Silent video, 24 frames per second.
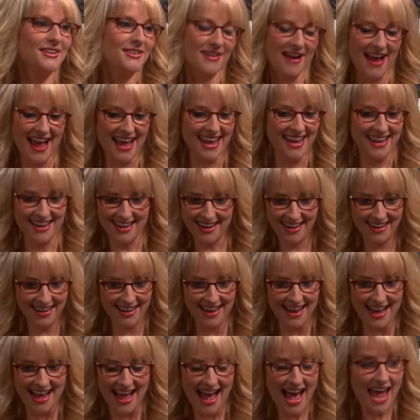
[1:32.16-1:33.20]
right.
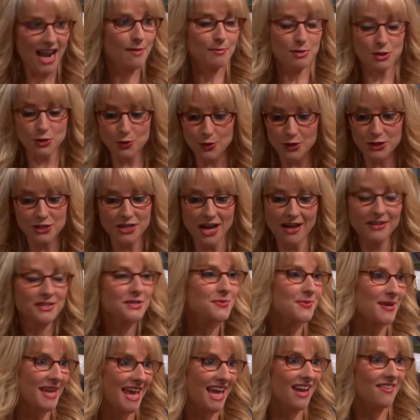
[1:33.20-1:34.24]
And I'm sure
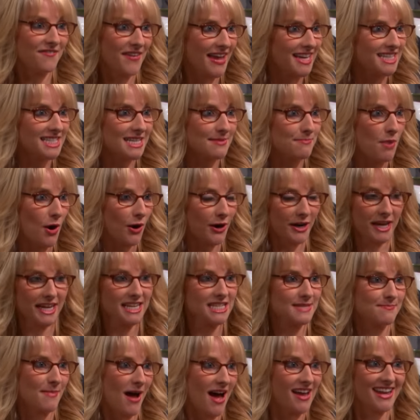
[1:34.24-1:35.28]
Sheldon would get a fancy
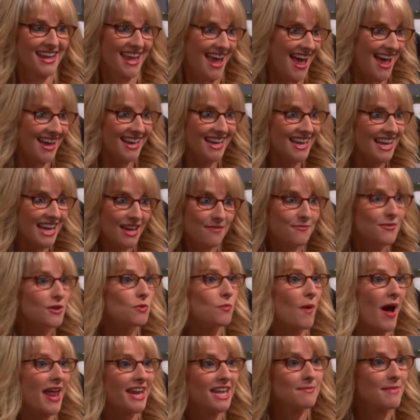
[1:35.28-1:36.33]
parking spot again if and
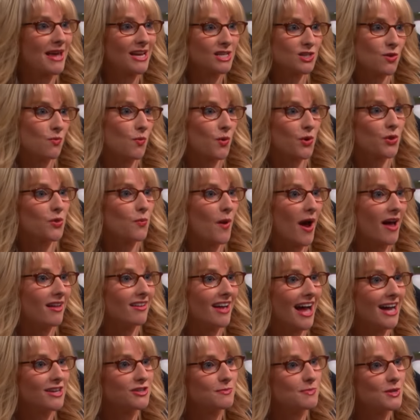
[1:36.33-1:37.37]
when he makes a worthwhile
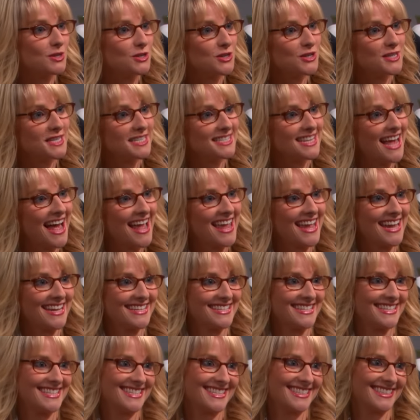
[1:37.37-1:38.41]
contribution to
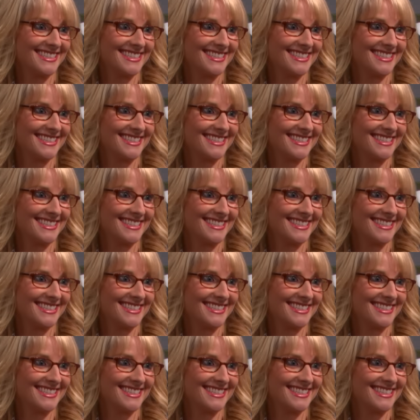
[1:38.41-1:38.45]
science.